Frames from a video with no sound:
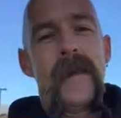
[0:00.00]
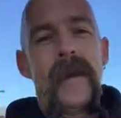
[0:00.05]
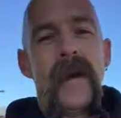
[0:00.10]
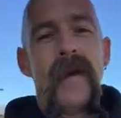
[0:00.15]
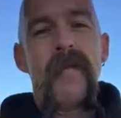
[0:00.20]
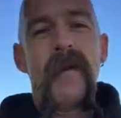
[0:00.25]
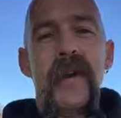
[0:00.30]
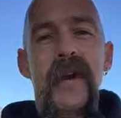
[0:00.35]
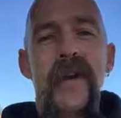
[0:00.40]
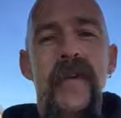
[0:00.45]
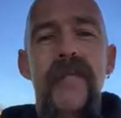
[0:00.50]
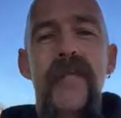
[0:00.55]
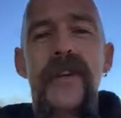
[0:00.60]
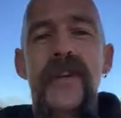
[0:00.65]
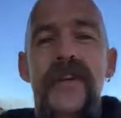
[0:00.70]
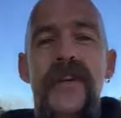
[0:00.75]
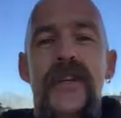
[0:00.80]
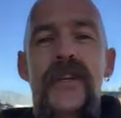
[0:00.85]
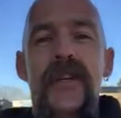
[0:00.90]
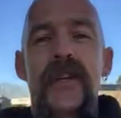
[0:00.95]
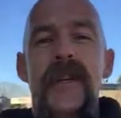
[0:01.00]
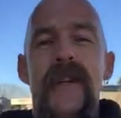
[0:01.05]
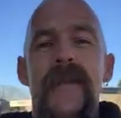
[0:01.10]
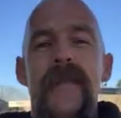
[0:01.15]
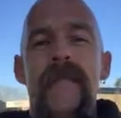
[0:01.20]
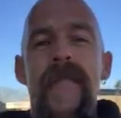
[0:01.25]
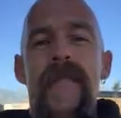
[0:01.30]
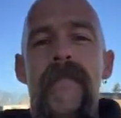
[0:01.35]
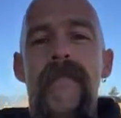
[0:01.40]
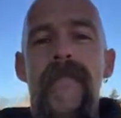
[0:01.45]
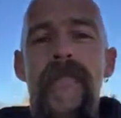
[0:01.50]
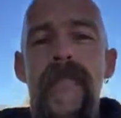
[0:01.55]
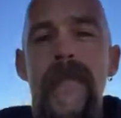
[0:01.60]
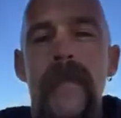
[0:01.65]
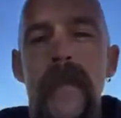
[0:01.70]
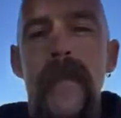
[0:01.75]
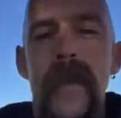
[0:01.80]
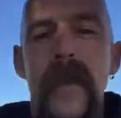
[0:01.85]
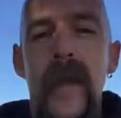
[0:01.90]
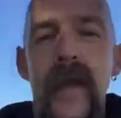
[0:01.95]
I'm here in Michigan and
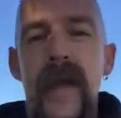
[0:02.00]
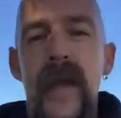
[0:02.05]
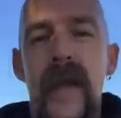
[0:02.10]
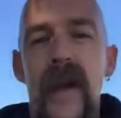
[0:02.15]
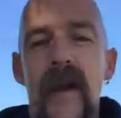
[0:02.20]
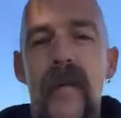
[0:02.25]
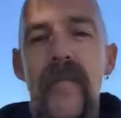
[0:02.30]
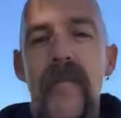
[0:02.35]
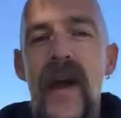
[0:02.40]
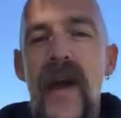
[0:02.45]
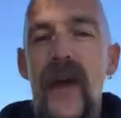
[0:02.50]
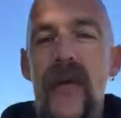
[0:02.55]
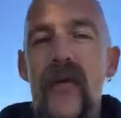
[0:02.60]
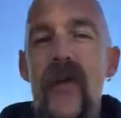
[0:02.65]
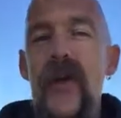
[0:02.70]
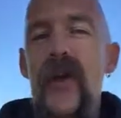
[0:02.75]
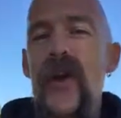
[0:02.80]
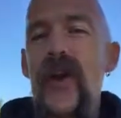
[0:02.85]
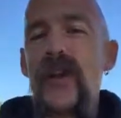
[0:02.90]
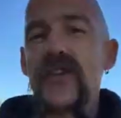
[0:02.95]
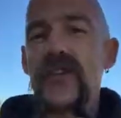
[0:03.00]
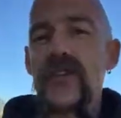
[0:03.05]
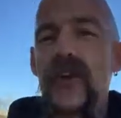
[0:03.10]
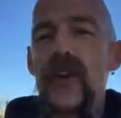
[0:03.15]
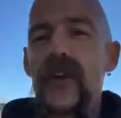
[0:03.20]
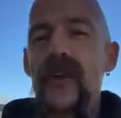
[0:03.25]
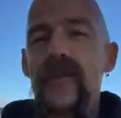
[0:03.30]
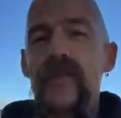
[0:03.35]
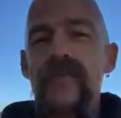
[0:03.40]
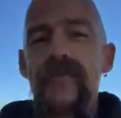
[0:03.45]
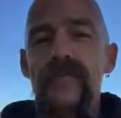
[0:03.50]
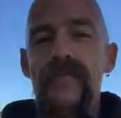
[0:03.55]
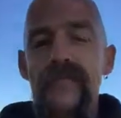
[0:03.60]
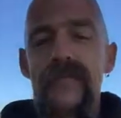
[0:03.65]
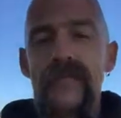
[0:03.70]
I'm back where it all started.